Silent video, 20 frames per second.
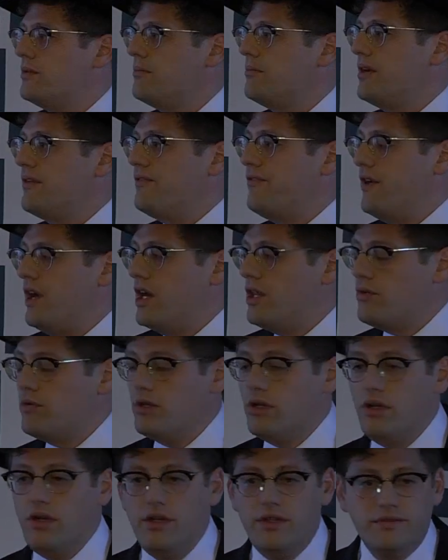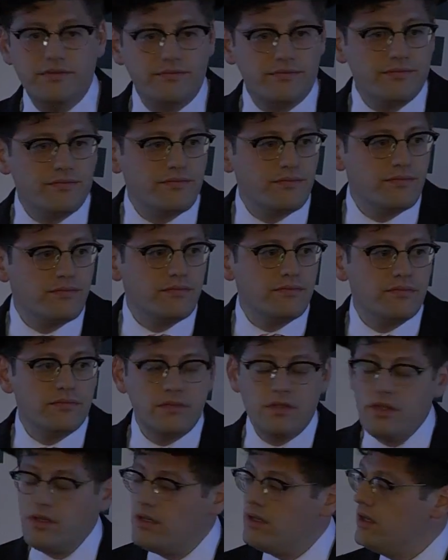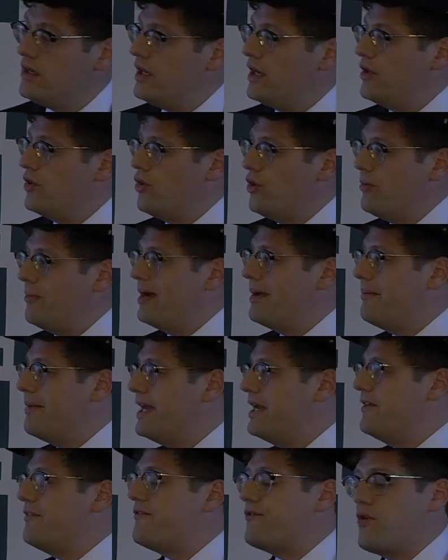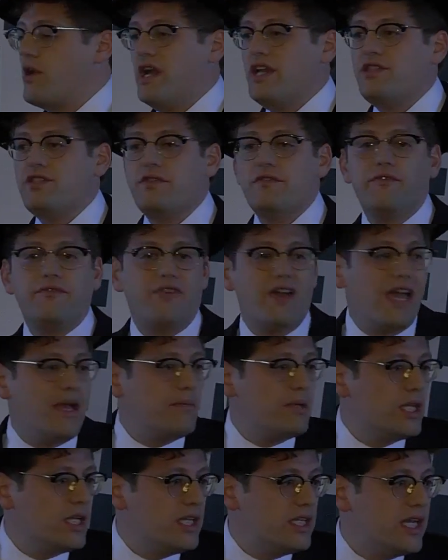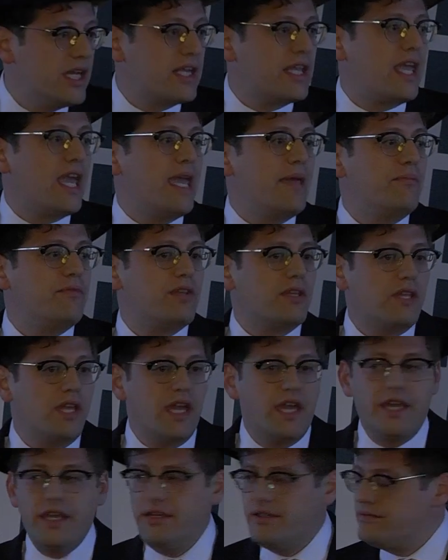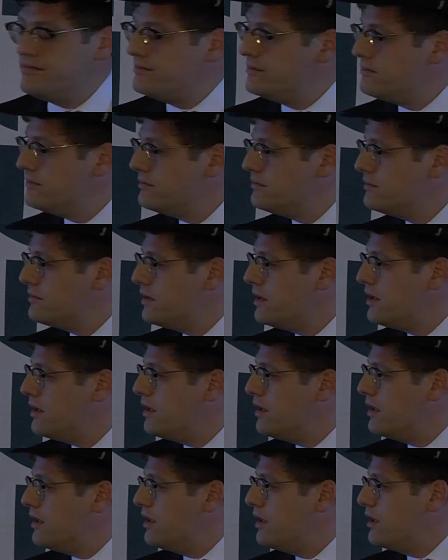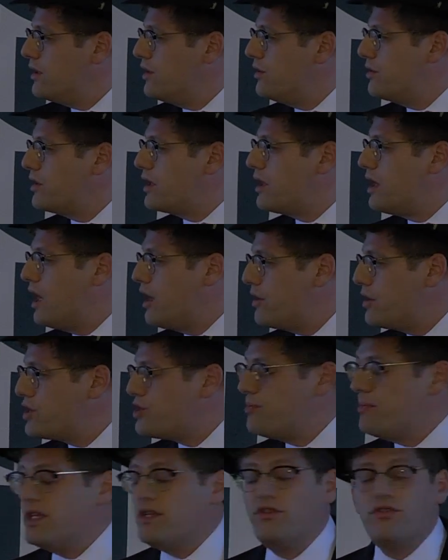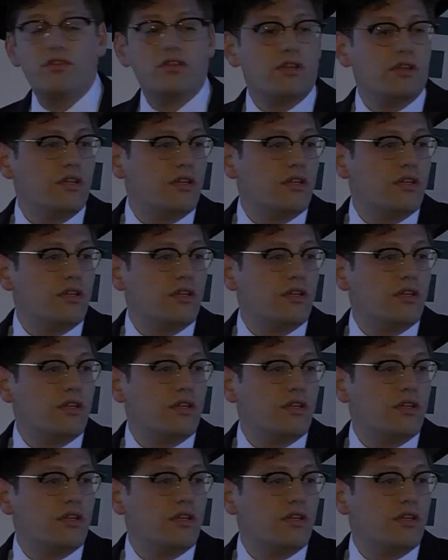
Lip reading: my father-in-law, and all my many friends and family that came today. Your encouragement